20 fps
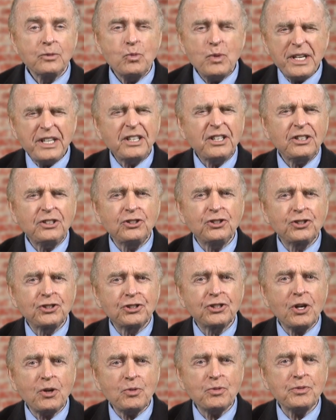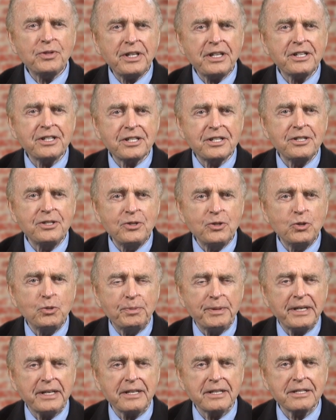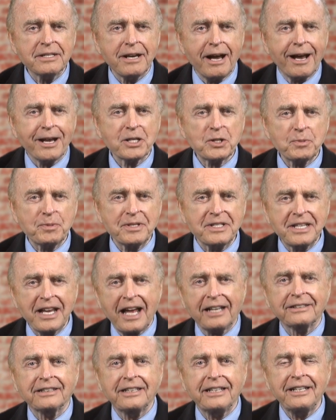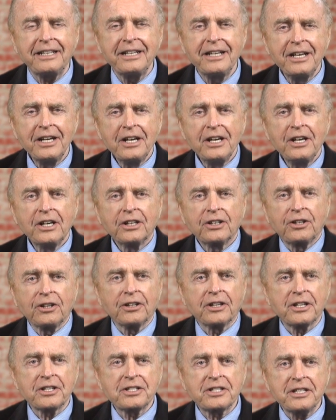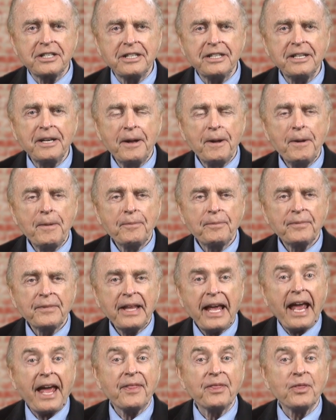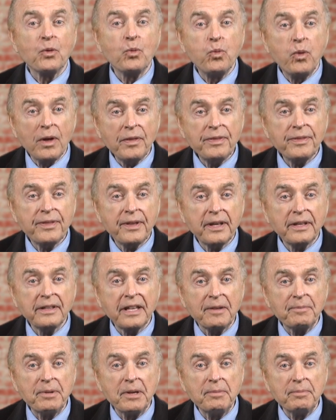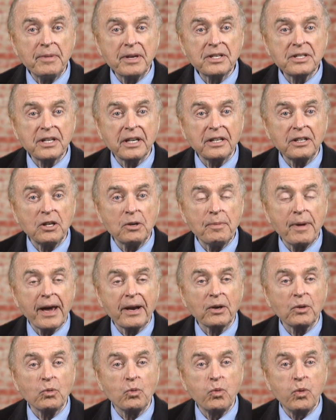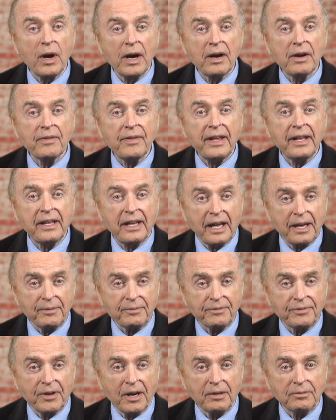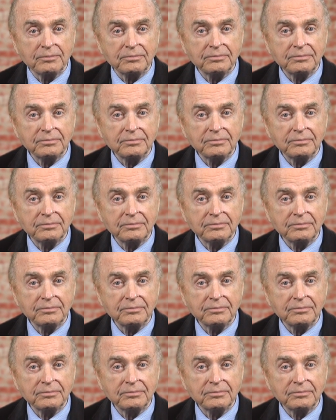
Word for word: We can show these newbies hospitality, courtesy, and the one thing they've been missing no matter where they came from.